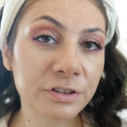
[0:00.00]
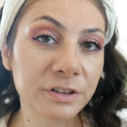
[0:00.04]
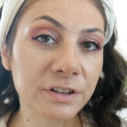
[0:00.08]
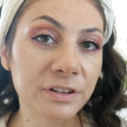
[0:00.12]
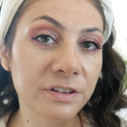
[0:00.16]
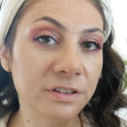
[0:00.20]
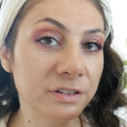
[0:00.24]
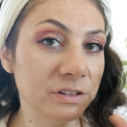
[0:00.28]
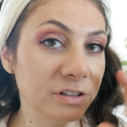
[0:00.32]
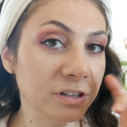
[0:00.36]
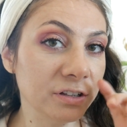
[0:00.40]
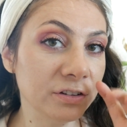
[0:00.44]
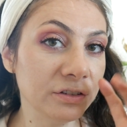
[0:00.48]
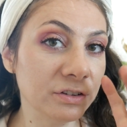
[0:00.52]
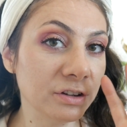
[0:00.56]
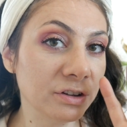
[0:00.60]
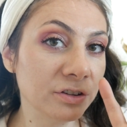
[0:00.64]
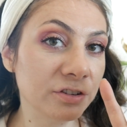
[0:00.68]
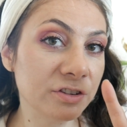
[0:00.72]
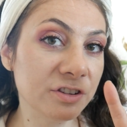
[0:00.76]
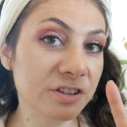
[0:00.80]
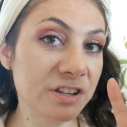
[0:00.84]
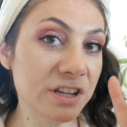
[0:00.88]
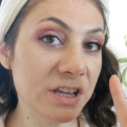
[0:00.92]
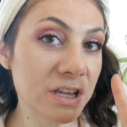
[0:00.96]
this is a
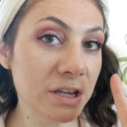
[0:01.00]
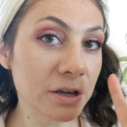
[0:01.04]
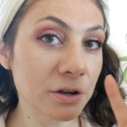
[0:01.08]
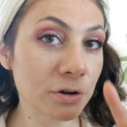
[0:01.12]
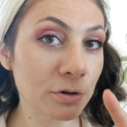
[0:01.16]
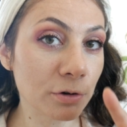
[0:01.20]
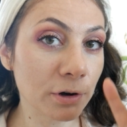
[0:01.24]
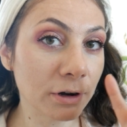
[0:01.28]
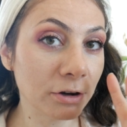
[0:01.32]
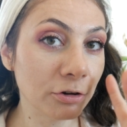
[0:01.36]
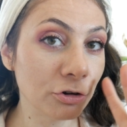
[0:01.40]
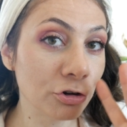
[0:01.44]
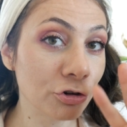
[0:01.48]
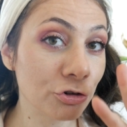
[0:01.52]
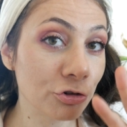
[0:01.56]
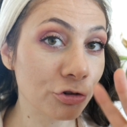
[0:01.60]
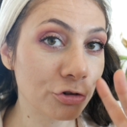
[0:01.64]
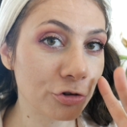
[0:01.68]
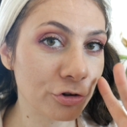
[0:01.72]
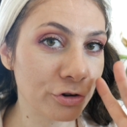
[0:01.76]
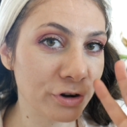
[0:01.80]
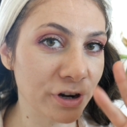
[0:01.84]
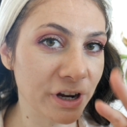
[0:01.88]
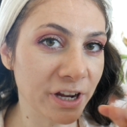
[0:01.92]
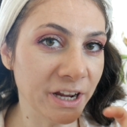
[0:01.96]
secret
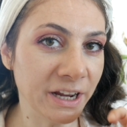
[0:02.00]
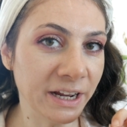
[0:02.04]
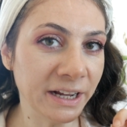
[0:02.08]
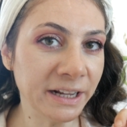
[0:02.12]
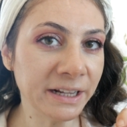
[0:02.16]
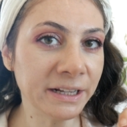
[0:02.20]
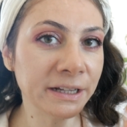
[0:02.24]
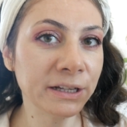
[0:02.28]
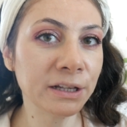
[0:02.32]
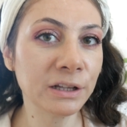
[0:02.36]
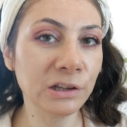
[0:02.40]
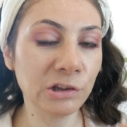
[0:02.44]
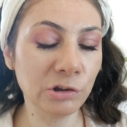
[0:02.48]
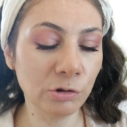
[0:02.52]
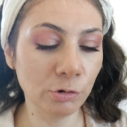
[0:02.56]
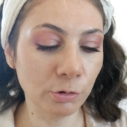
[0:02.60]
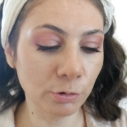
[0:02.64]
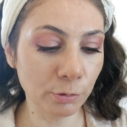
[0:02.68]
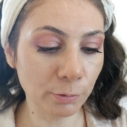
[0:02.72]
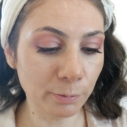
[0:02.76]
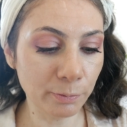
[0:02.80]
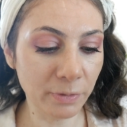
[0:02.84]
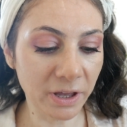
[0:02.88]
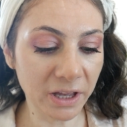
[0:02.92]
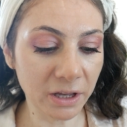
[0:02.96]
trick
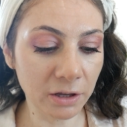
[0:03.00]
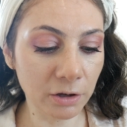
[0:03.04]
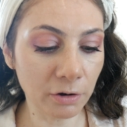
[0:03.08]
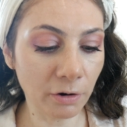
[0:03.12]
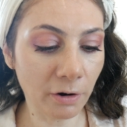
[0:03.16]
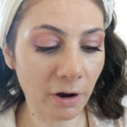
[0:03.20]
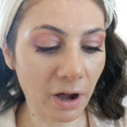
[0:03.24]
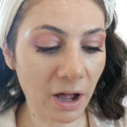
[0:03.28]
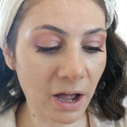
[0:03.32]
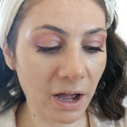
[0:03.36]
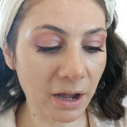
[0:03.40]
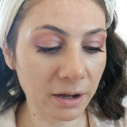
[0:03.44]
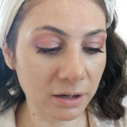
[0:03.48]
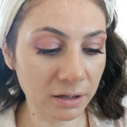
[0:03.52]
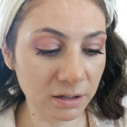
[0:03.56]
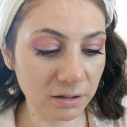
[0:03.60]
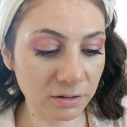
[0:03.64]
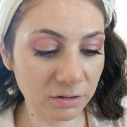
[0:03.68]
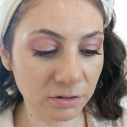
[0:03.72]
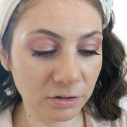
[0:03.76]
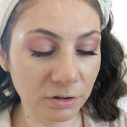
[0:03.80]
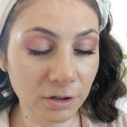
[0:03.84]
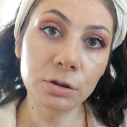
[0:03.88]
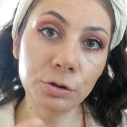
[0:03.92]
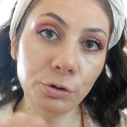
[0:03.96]
to make your
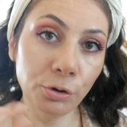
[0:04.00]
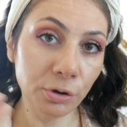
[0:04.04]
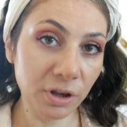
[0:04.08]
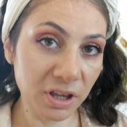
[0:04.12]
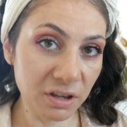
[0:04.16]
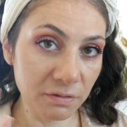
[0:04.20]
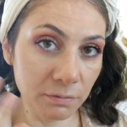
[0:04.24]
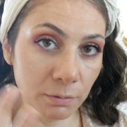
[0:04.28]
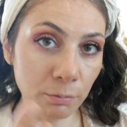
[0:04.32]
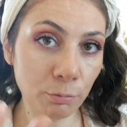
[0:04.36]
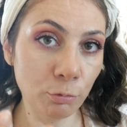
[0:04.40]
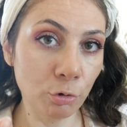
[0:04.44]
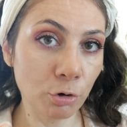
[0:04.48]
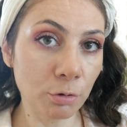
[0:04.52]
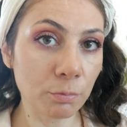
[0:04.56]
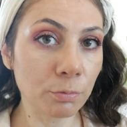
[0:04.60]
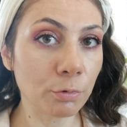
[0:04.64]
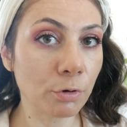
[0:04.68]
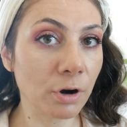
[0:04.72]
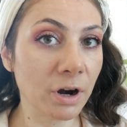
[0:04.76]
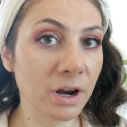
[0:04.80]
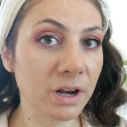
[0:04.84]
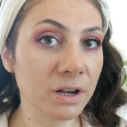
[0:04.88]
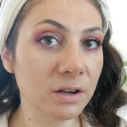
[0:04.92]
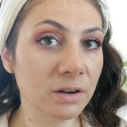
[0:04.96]
eyes look even more
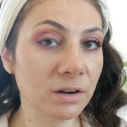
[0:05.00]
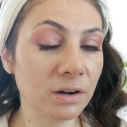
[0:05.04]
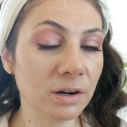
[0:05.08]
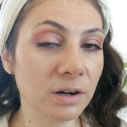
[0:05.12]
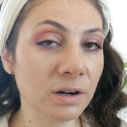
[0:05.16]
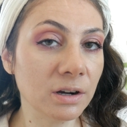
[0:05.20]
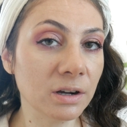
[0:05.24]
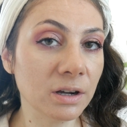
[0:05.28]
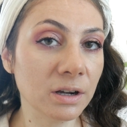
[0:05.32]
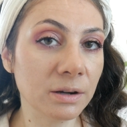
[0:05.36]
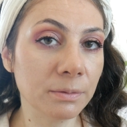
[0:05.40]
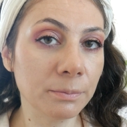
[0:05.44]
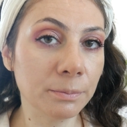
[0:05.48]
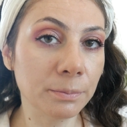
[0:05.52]
brighter,